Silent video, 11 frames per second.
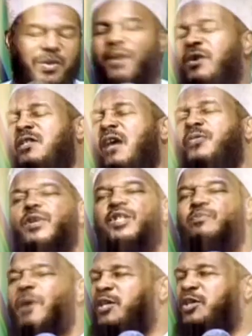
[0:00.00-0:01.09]
There is nothing
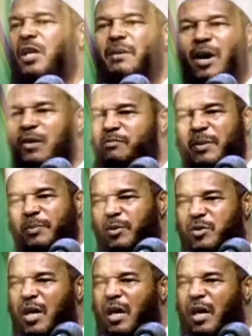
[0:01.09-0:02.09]
special about people's